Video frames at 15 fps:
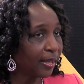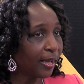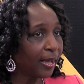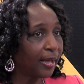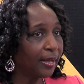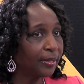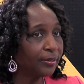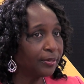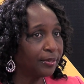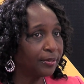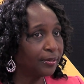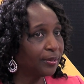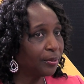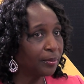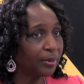and
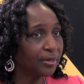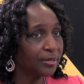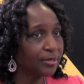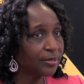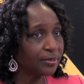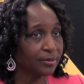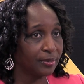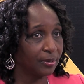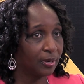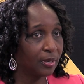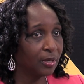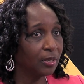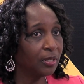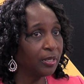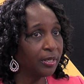there was
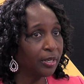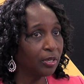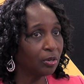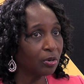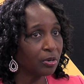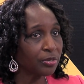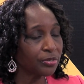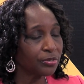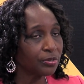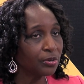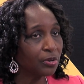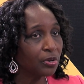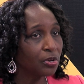learning loss.